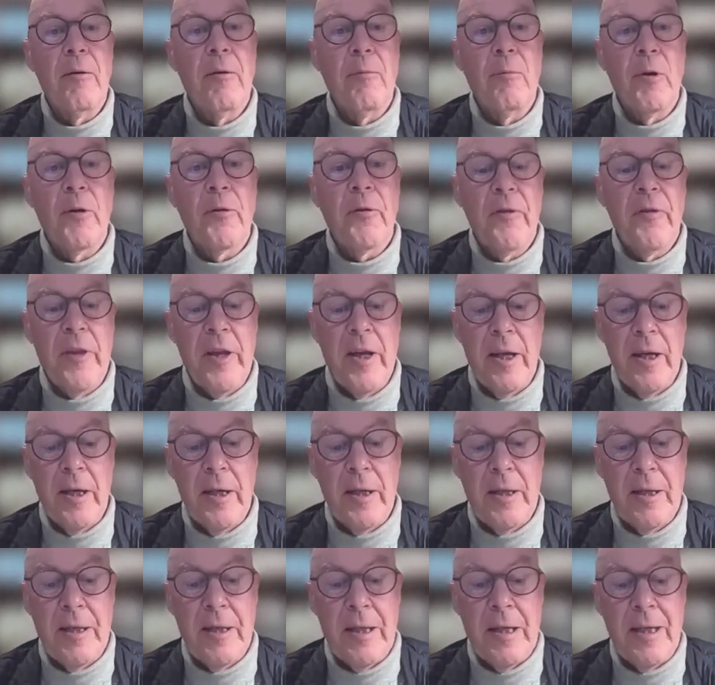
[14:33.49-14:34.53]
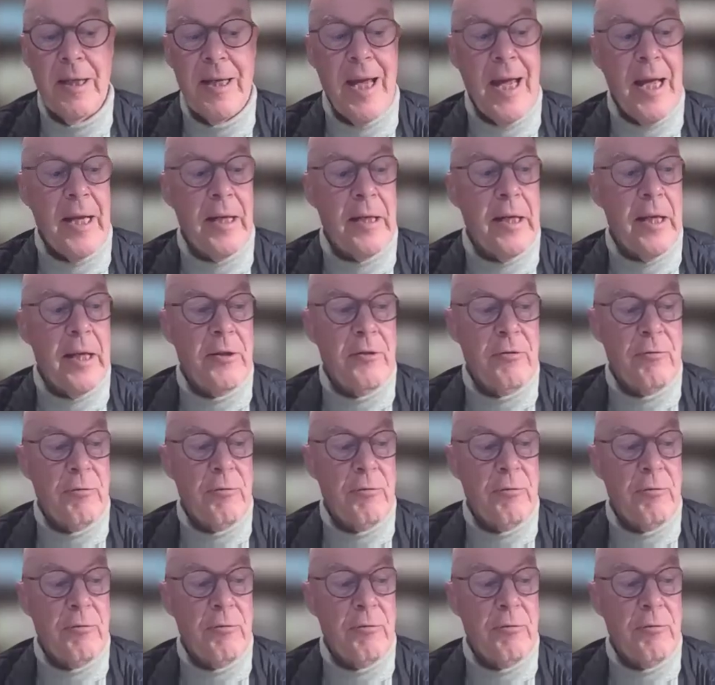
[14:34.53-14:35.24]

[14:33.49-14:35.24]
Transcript: what they get as